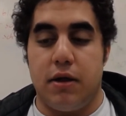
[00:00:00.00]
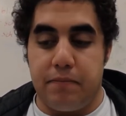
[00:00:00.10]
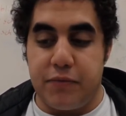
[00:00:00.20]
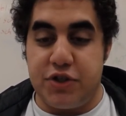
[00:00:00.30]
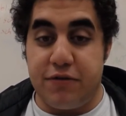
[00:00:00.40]

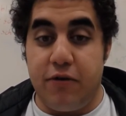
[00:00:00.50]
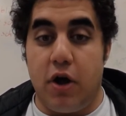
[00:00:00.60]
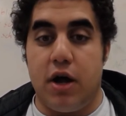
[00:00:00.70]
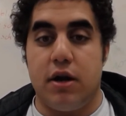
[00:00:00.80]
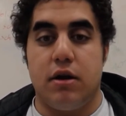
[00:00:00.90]

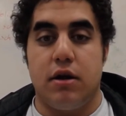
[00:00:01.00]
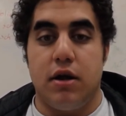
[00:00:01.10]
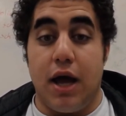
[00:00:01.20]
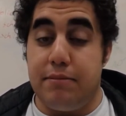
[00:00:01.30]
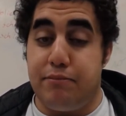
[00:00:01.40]
Chiffon
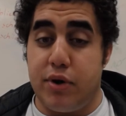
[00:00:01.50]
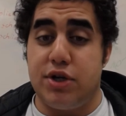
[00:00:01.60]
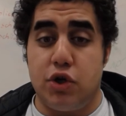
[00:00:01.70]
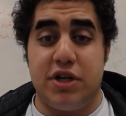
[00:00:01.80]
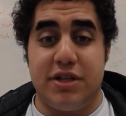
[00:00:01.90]
I'm pretty
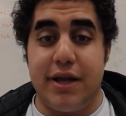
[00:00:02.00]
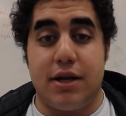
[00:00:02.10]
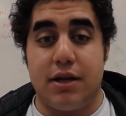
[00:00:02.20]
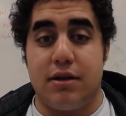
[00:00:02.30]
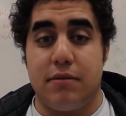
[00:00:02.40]
sure he
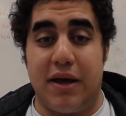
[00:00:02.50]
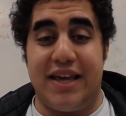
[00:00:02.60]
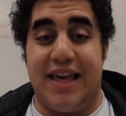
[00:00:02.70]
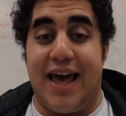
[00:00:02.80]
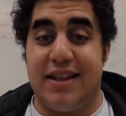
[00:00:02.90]
didn't, but
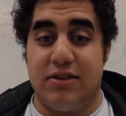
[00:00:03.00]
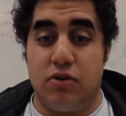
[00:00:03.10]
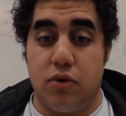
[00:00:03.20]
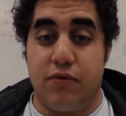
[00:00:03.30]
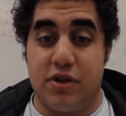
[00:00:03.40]
he had to
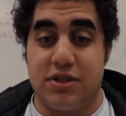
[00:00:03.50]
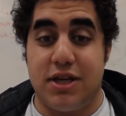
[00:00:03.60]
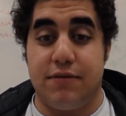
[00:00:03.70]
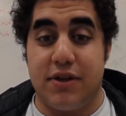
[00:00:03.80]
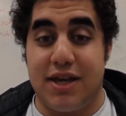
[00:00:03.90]
do it for the
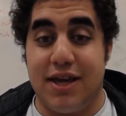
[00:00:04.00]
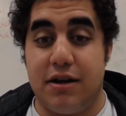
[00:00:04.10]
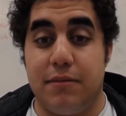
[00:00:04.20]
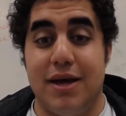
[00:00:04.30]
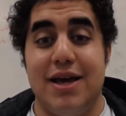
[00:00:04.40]
sake of the
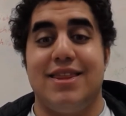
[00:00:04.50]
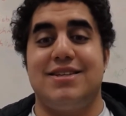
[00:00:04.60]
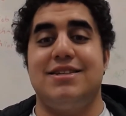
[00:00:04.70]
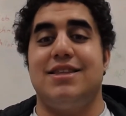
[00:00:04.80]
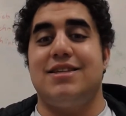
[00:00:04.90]
kingdom. This
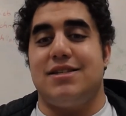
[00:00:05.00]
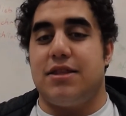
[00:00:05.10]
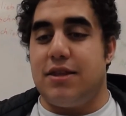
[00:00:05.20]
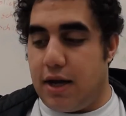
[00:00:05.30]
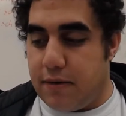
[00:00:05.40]
is the
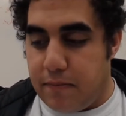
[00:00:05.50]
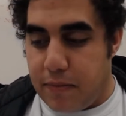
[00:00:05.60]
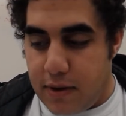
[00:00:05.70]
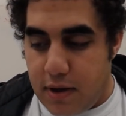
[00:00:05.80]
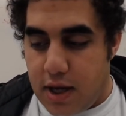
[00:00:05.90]
thing.
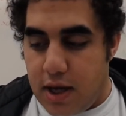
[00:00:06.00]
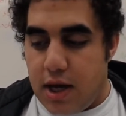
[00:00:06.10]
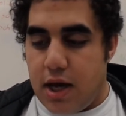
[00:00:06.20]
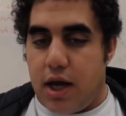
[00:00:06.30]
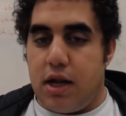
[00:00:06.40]

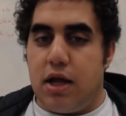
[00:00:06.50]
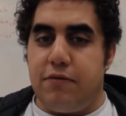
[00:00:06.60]
A lot